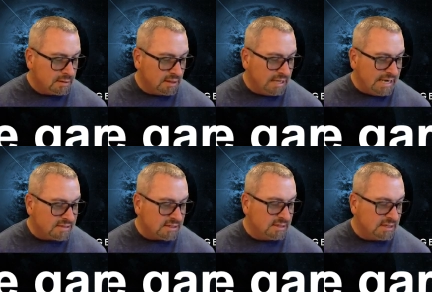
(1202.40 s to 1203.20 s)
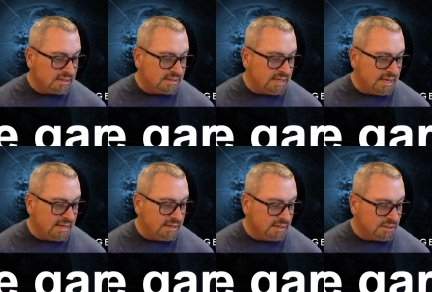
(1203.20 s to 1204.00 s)
last thing that's
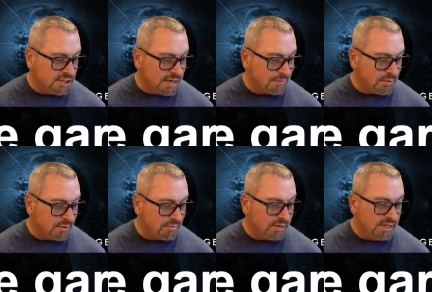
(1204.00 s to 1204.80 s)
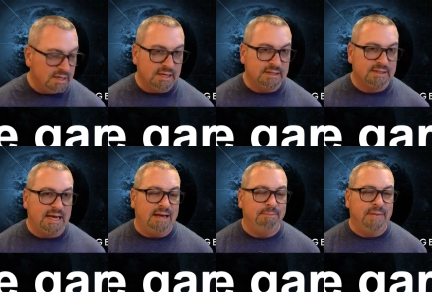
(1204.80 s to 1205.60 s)
said in chapter 3 is
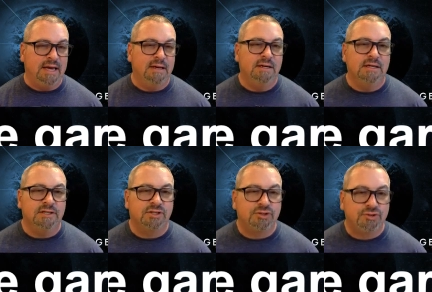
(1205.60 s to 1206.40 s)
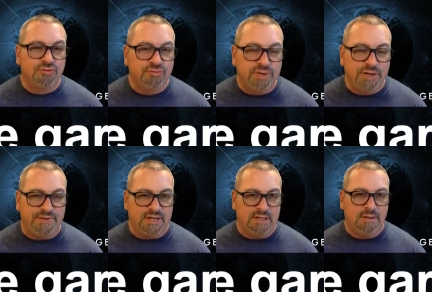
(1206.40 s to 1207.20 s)
that man is
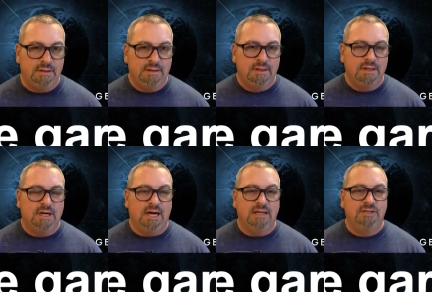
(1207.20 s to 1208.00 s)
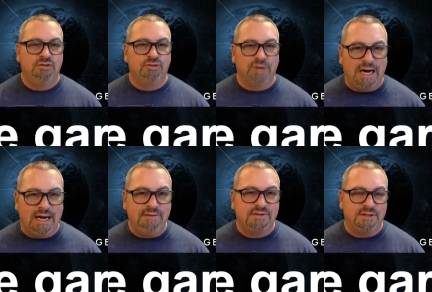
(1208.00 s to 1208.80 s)
driven, God
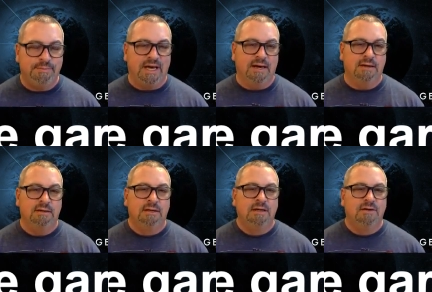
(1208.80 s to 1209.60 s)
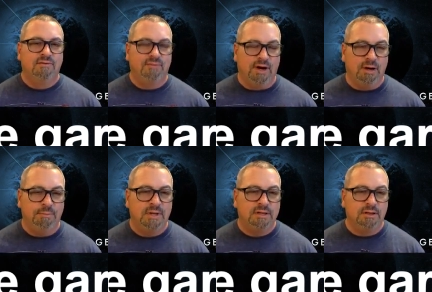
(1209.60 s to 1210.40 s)
drives the man
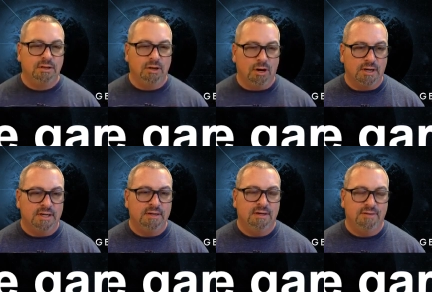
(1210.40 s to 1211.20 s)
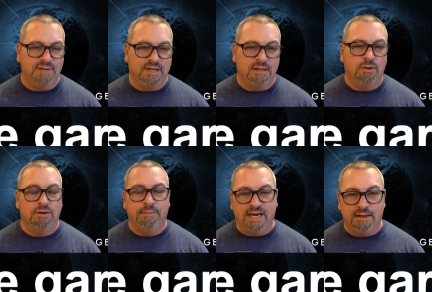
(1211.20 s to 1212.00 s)
from the Garden of Eden,
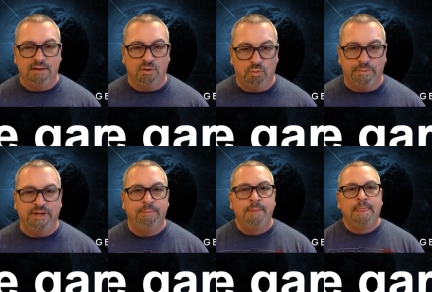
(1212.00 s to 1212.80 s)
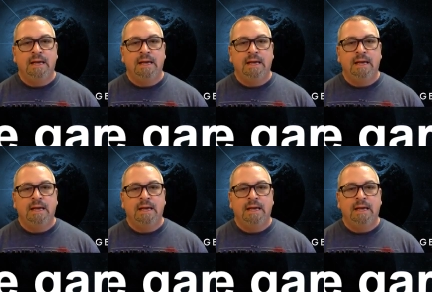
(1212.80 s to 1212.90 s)
or the man and the woman.